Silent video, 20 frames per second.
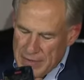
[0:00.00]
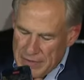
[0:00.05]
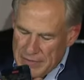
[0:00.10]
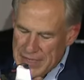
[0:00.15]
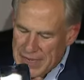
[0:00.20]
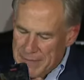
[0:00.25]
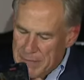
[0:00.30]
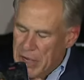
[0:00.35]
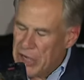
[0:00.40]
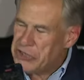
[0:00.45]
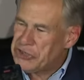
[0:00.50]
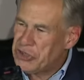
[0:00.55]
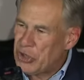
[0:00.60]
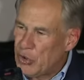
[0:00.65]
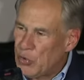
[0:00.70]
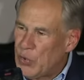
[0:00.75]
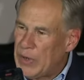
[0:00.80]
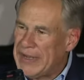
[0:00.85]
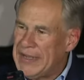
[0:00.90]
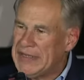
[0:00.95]
They must
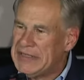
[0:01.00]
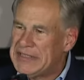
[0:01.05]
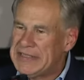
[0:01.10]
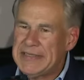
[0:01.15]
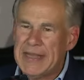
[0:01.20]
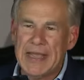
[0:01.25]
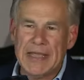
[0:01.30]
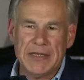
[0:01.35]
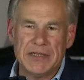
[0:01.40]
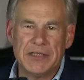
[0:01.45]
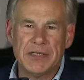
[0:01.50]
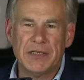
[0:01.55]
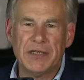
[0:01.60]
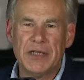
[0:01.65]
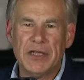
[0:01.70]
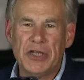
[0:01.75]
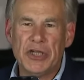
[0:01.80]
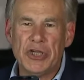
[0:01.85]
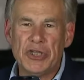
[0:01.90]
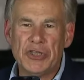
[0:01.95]
reinstate
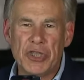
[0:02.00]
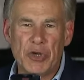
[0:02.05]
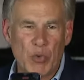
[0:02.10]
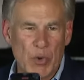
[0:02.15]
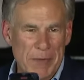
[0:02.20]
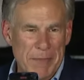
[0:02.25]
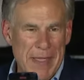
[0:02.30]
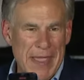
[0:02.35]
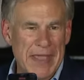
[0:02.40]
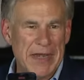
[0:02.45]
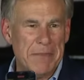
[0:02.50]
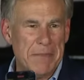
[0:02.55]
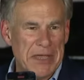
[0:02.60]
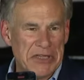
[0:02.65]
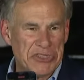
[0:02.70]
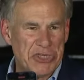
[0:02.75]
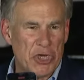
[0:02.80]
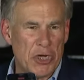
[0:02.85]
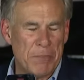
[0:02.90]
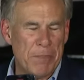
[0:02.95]
the Remain in
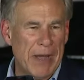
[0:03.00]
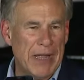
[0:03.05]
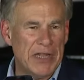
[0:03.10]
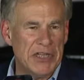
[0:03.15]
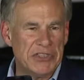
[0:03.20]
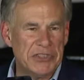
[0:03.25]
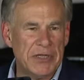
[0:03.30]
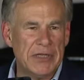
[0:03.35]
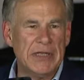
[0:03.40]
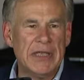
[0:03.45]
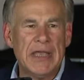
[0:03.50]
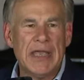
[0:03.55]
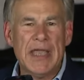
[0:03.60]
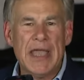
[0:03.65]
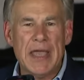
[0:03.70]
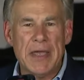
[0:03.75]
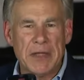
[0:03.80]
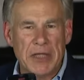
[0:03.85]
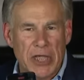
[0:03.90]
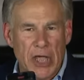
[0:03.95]
Mexico policy
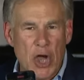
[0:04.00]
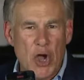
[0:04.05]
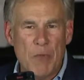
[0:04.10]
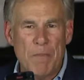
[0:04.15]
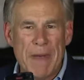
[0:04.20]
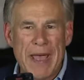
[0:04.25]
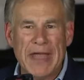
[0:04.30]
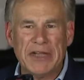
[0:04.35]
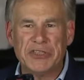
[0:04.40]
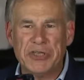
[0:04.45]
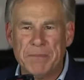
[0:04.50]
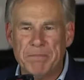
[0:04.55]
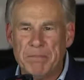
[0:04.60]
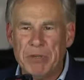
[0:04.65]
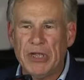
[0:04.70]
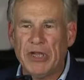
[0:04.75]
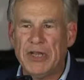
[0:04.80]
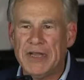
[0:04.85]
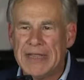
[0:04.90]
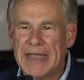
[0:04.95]
and go back to
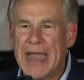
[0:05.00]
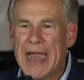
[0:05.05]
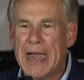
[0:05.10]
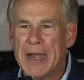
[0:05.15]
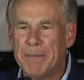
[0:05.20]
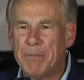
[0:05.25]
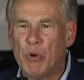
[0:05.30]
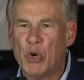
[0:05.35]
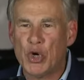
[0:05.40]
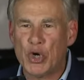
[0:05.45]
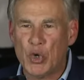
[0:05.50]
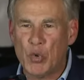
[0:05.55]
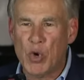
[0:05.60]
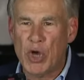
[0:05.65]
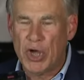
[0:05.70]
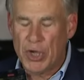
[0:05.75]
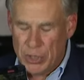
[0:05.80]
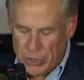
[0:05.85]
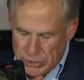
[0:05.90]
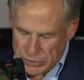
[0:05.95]
building our border
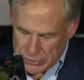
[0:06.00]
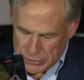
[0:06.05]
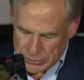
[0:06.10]
wall.